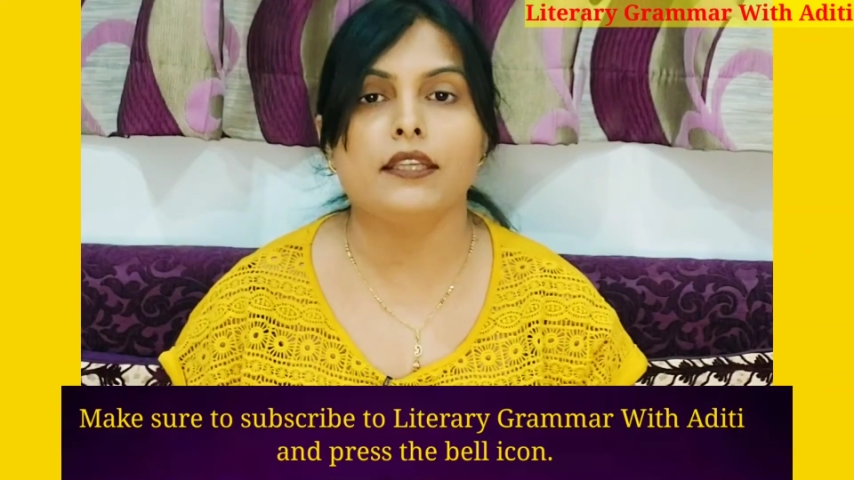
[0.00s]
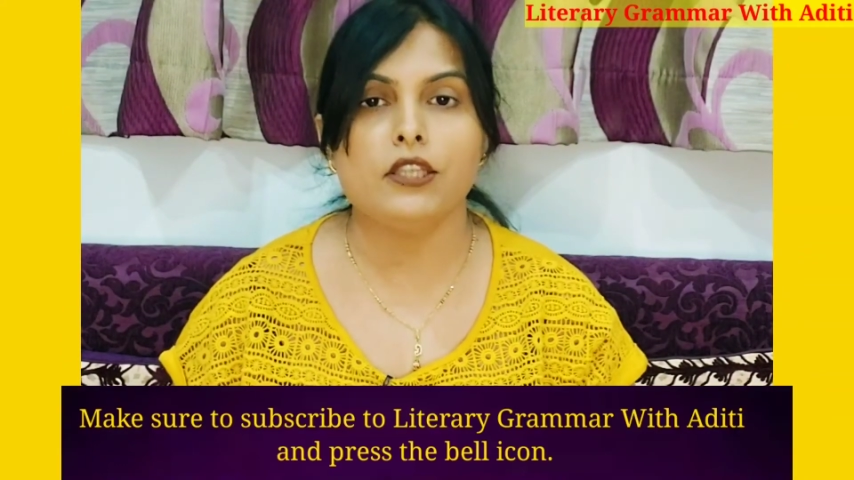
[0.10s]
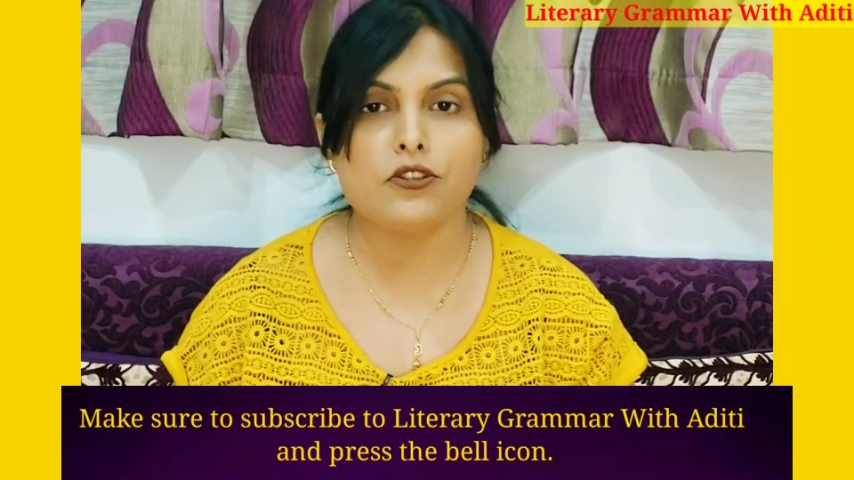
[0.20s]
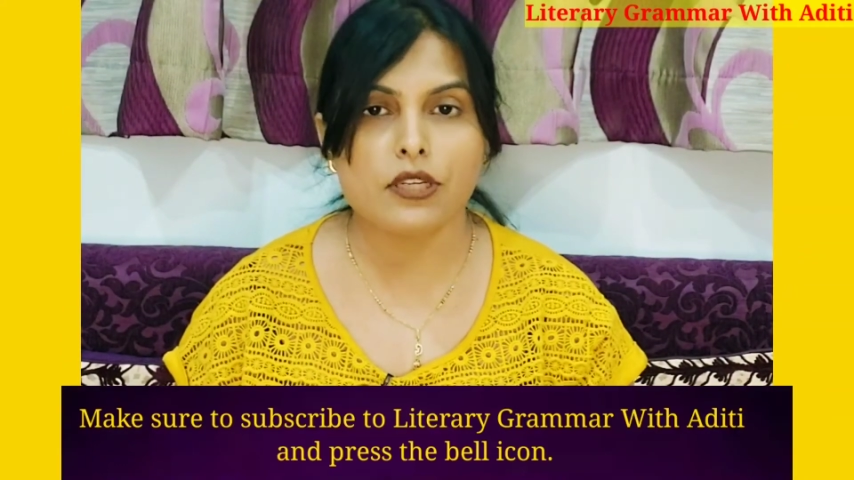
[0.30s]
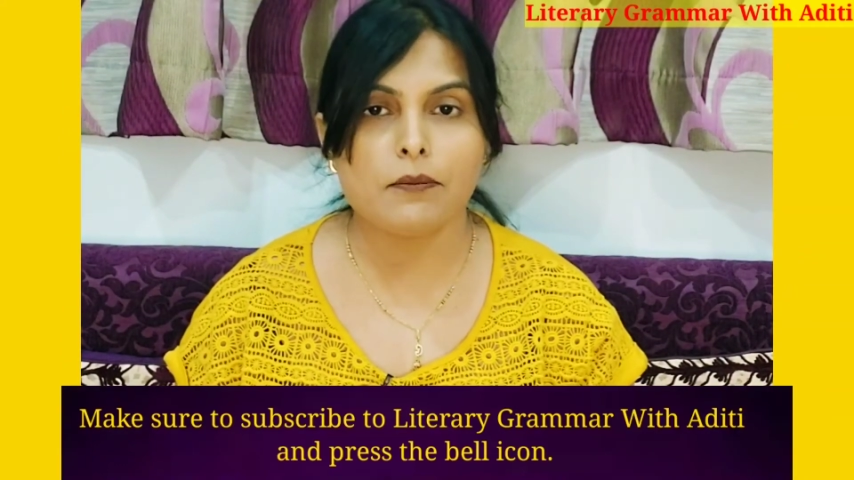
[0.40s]

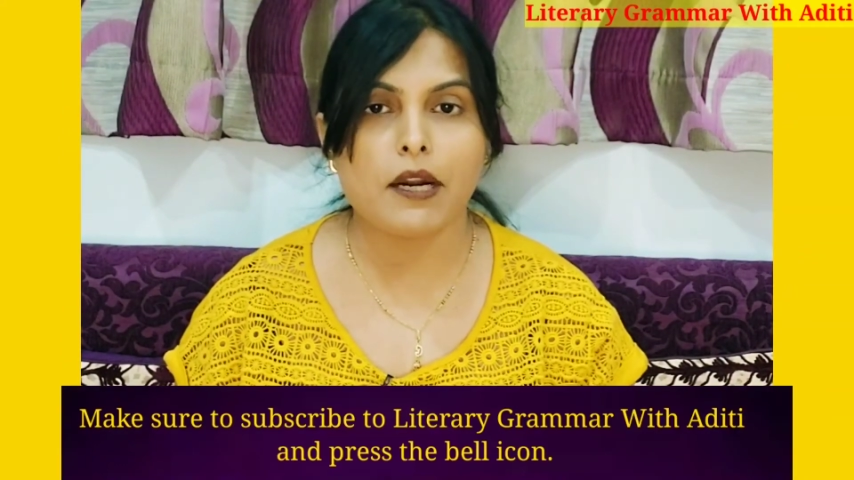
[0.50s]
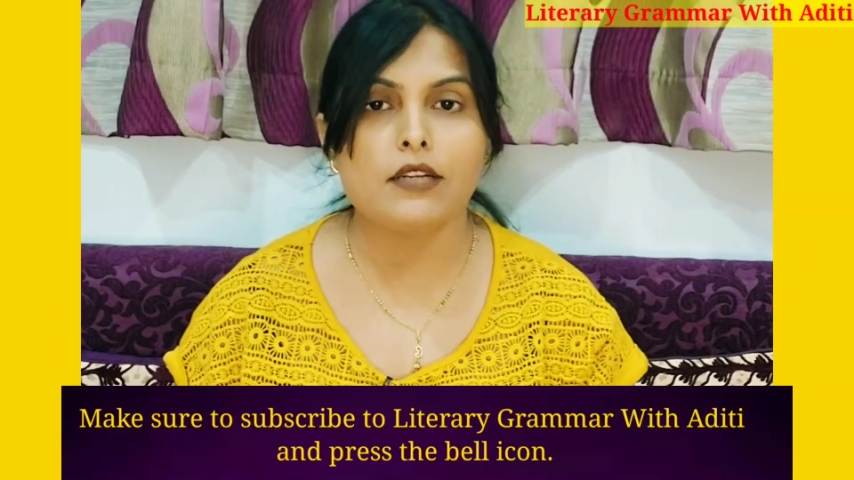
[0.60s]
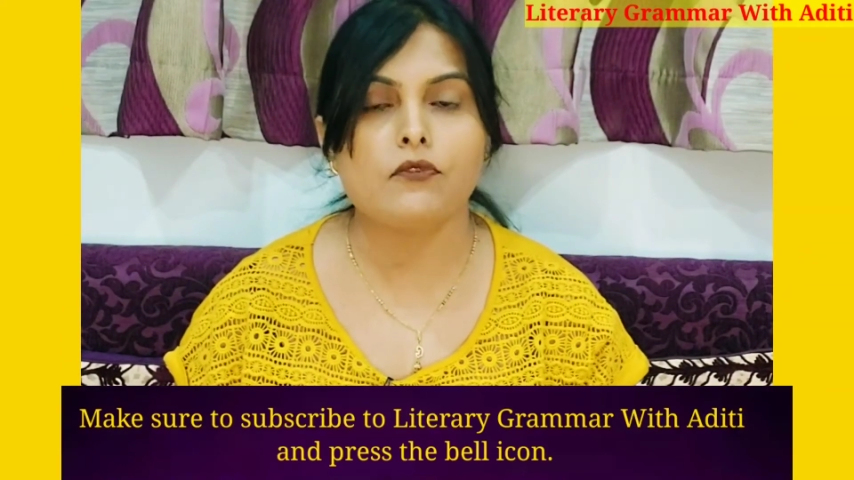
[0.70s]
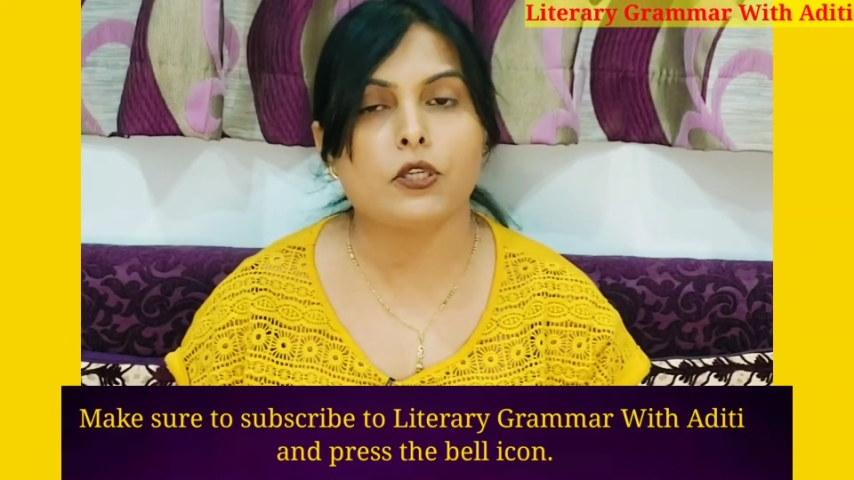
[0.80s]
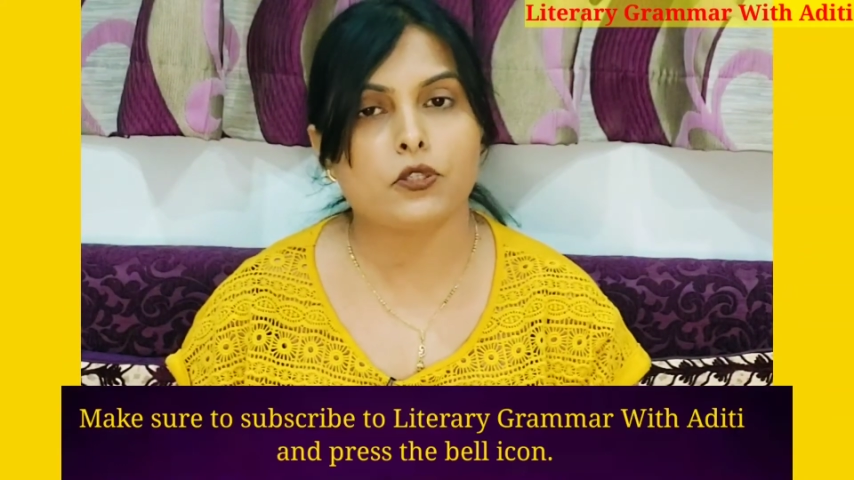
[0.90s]
initial
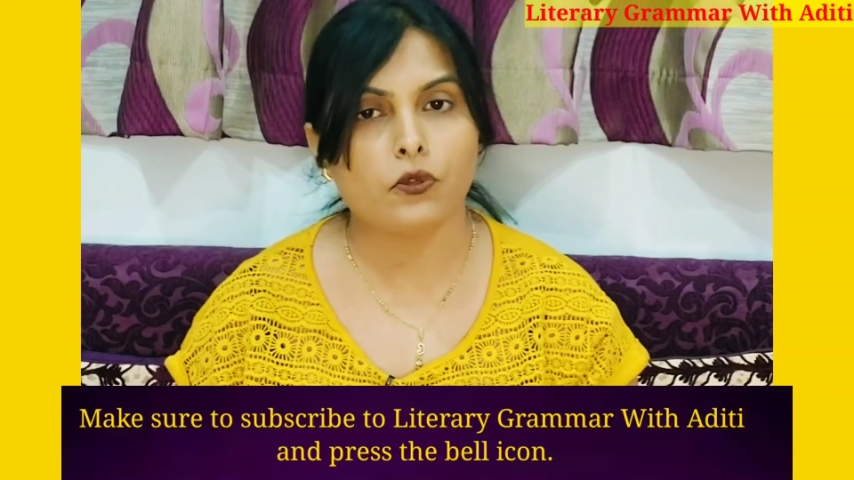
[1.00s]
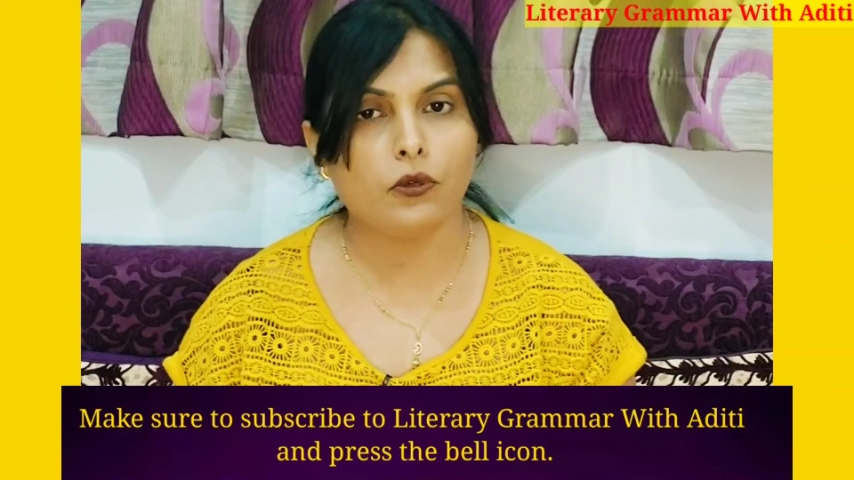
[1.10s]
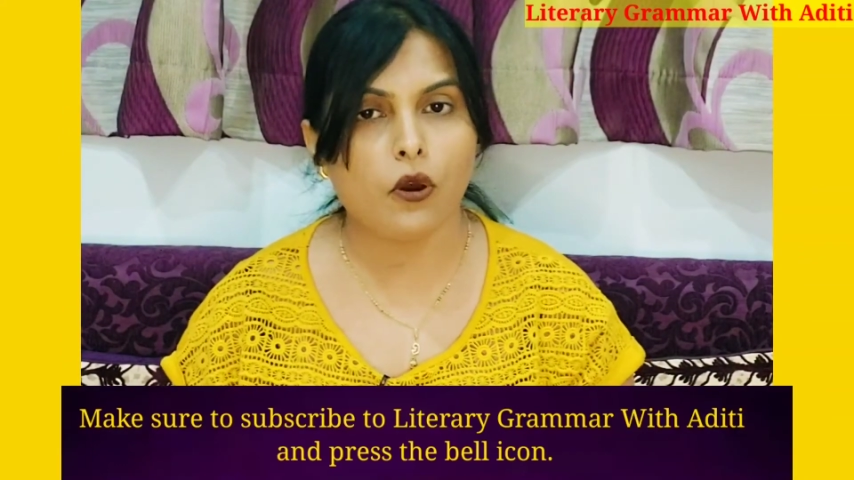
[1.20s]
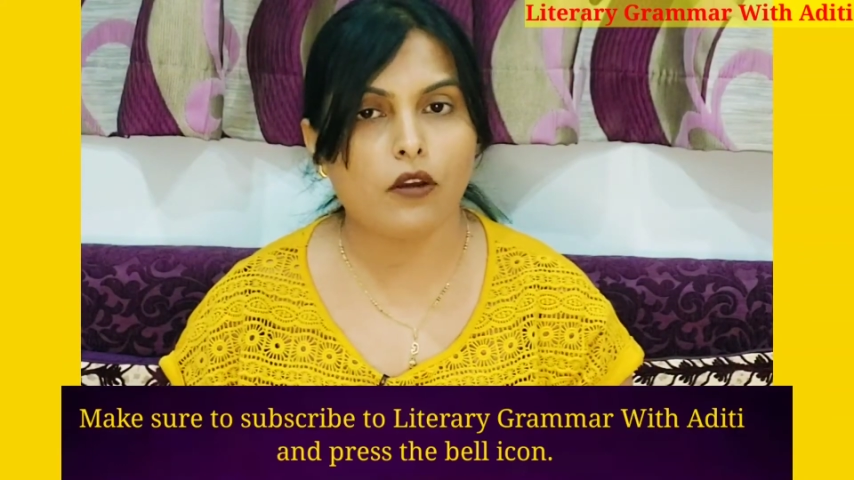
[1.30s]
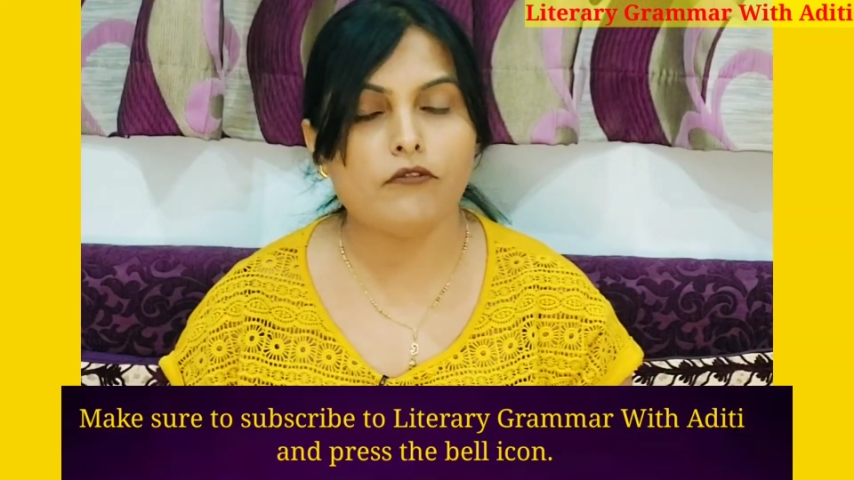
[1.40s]
part for so
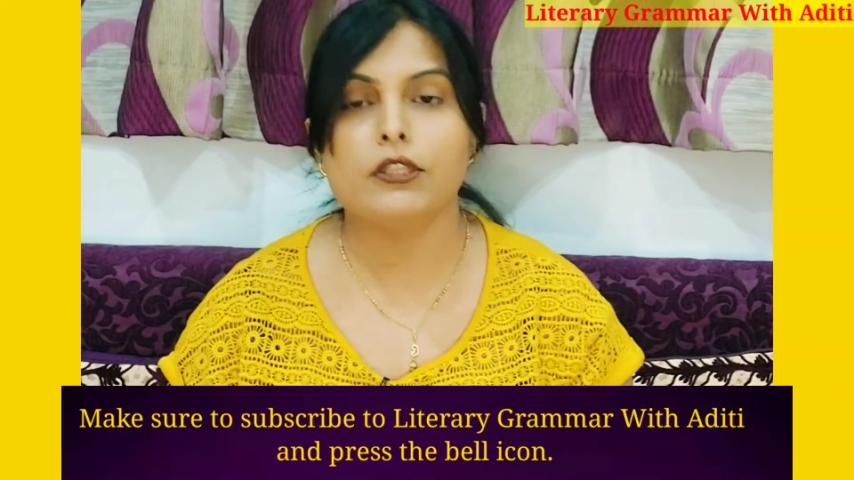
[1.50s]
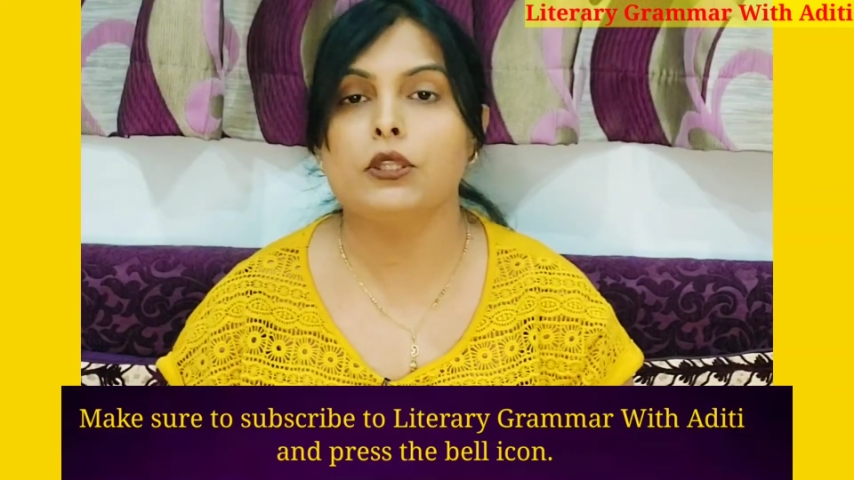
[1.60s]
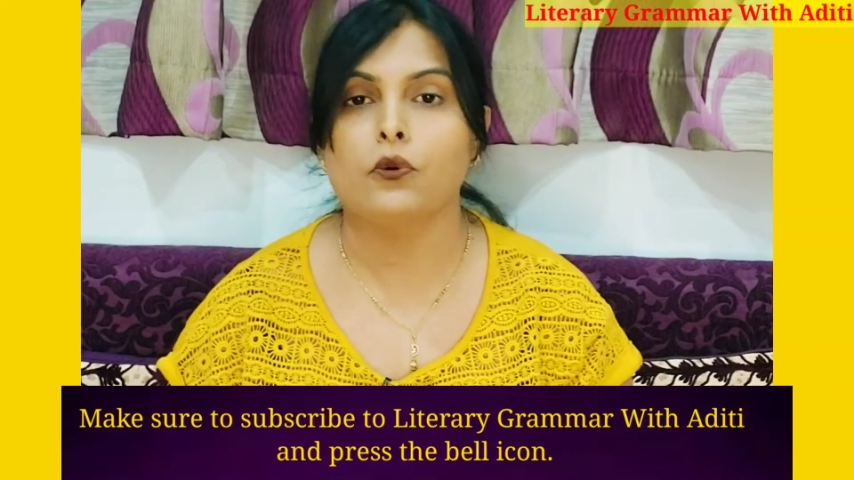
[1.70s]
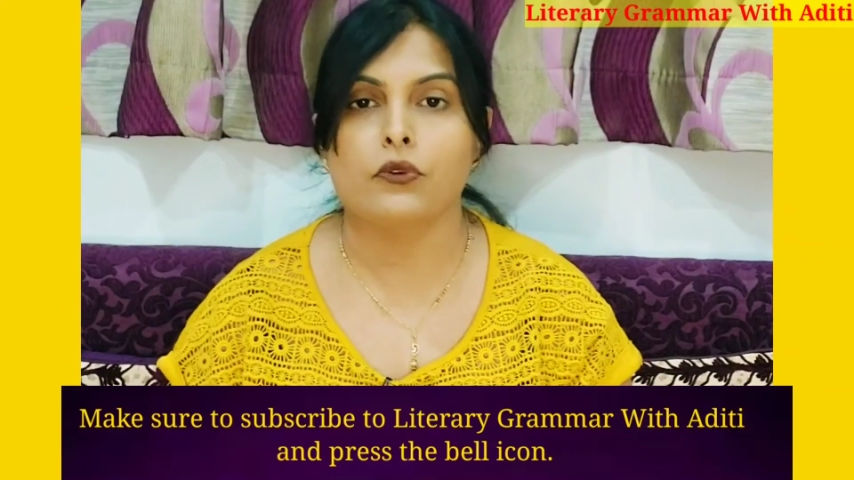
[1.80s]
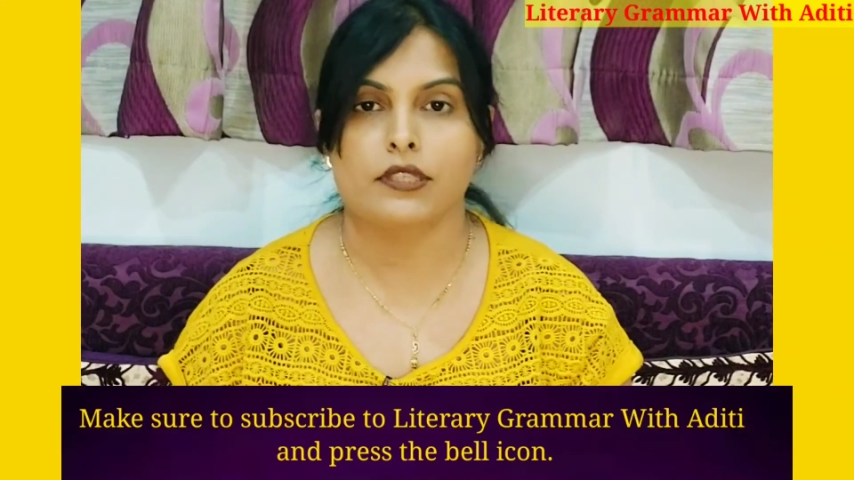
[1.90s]
long with no